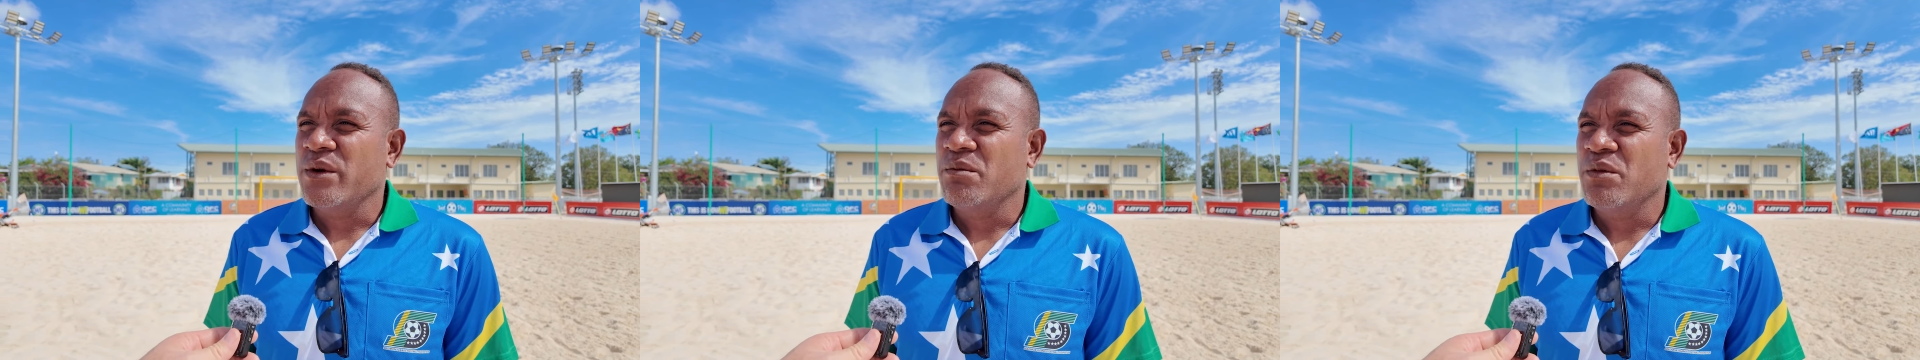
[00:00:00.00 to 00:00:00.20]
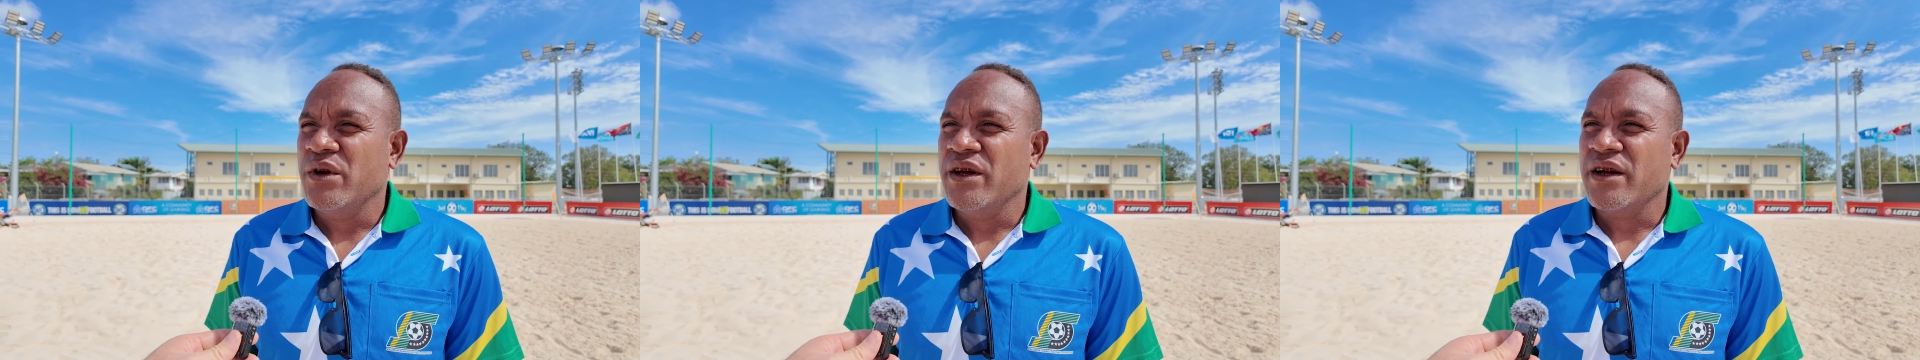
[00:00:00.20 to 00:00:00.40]

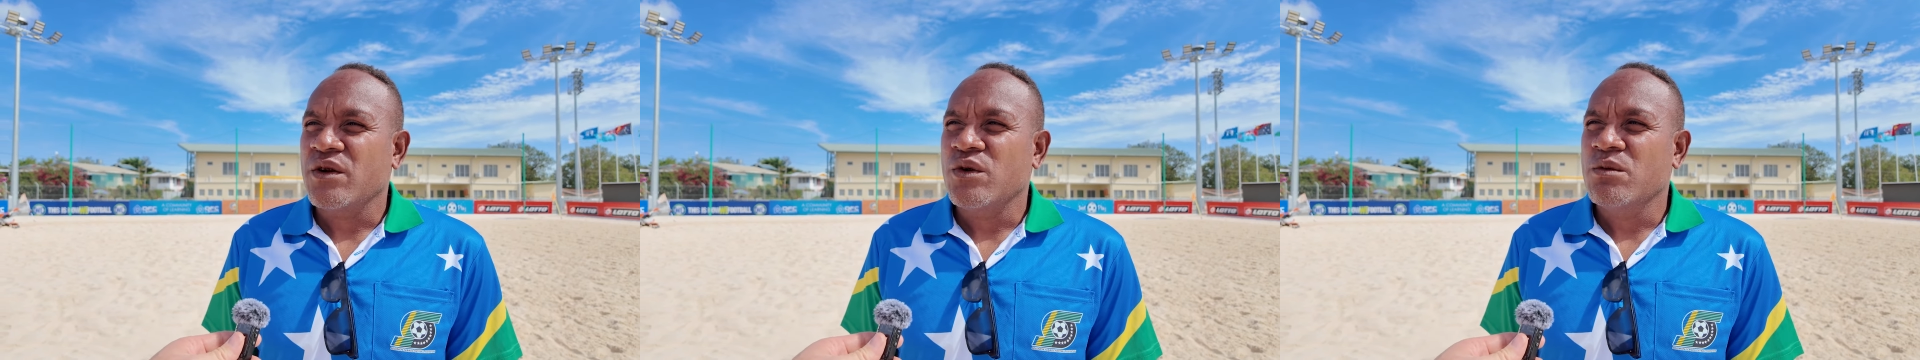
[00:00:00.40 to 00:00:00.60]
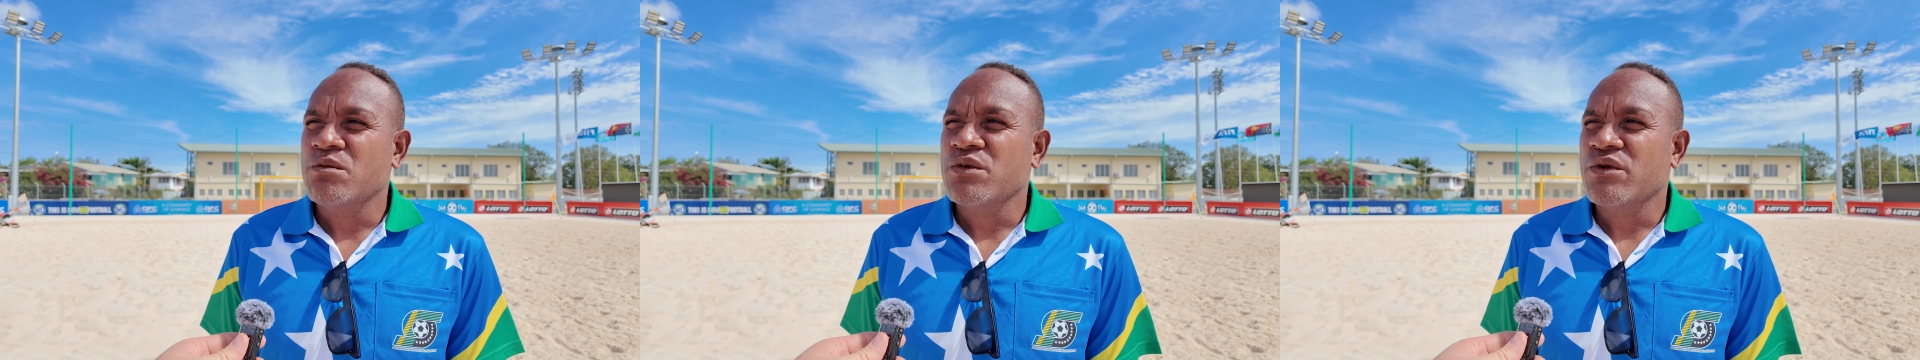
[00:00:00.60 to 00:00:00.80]
we play
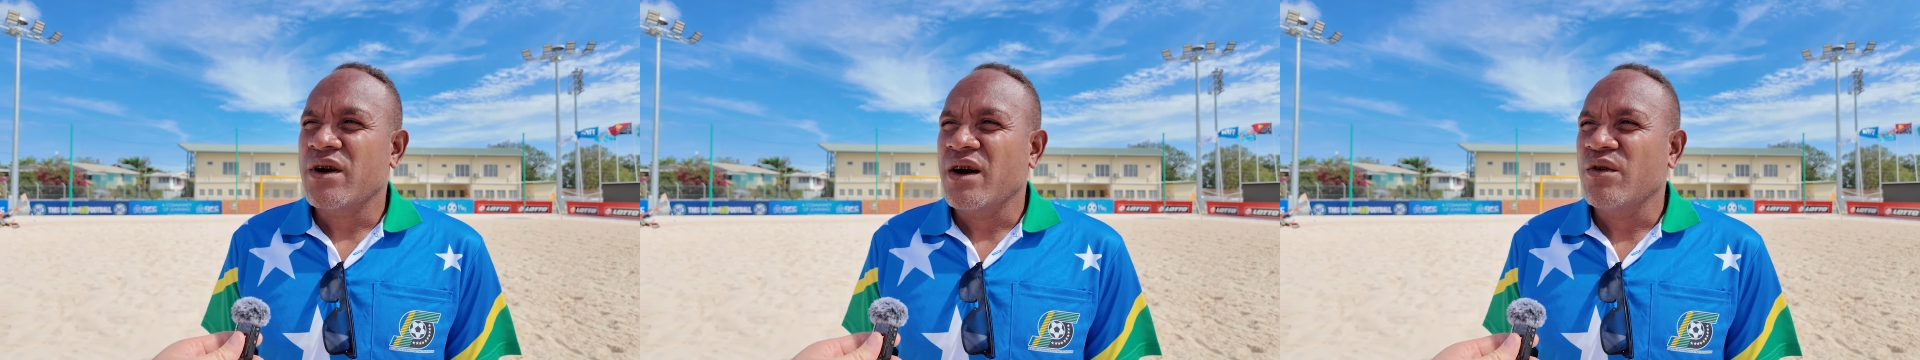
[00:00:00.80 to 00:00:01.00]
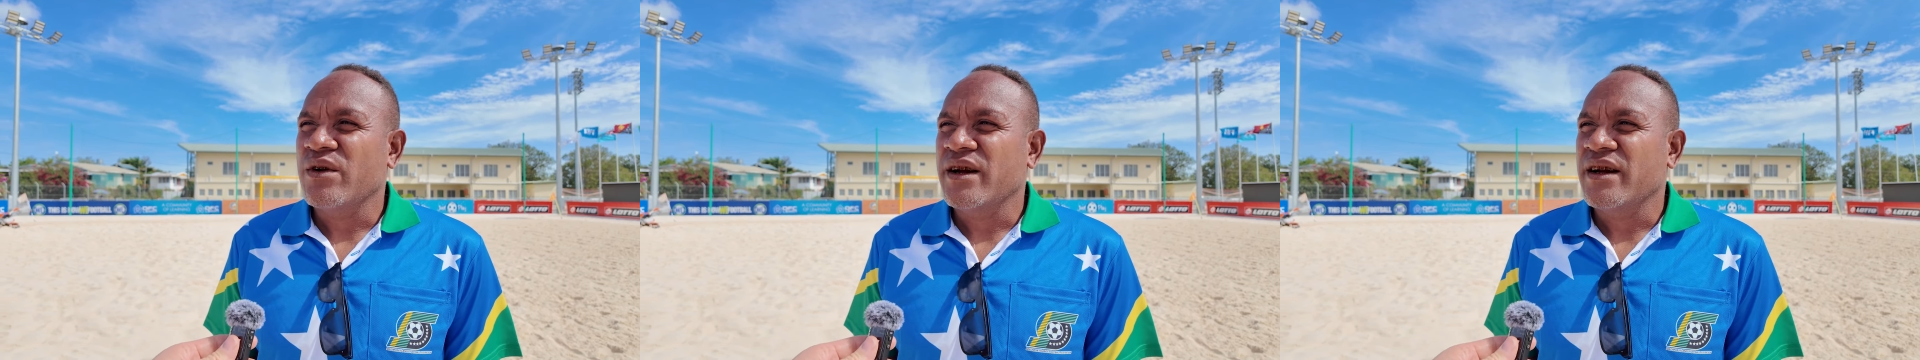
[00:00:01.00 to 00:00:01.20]
at home
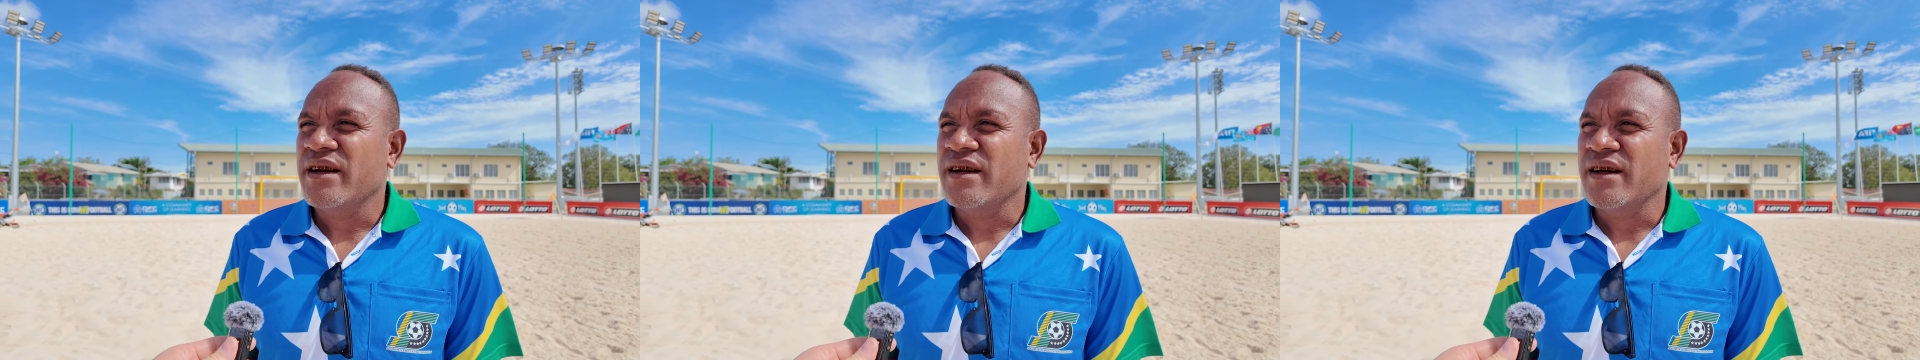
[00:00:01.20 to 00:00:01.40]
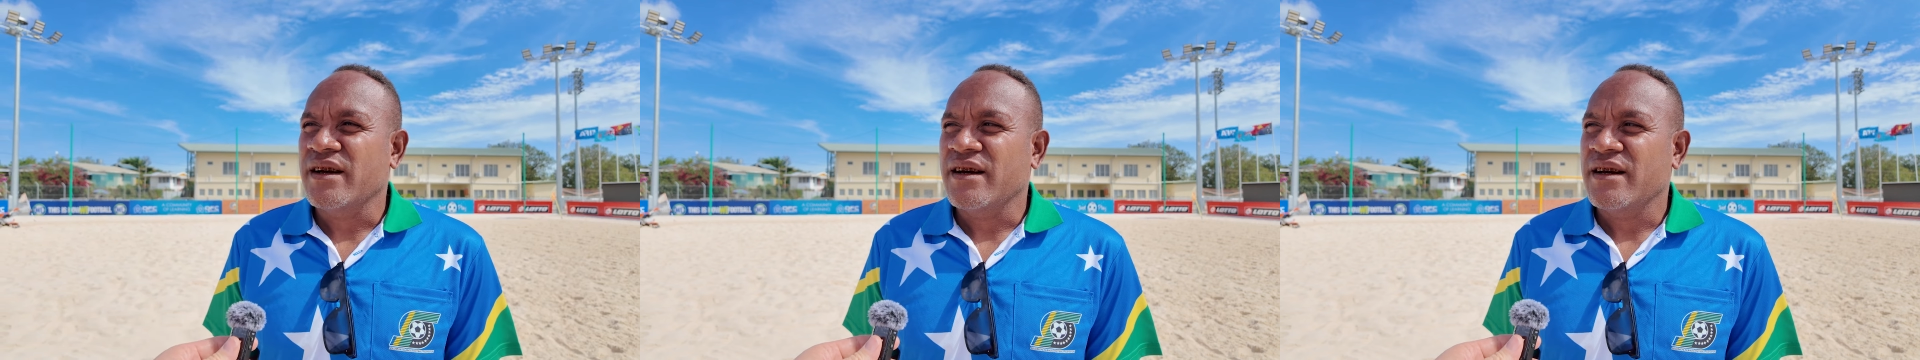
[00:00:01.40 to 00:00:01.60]
ground
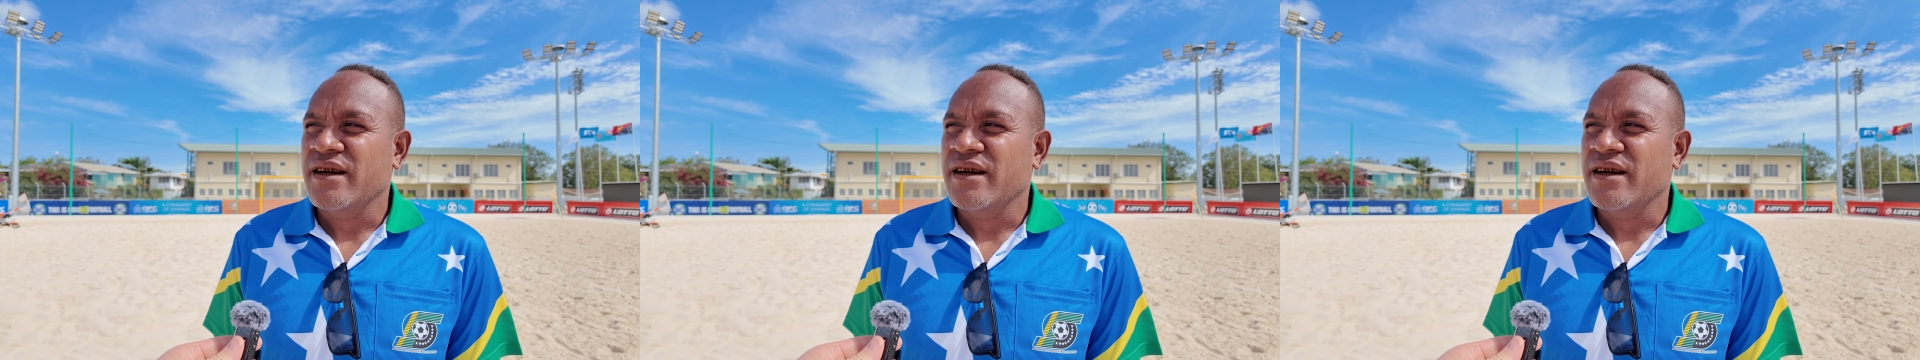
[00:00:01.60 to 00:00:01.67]
and uh,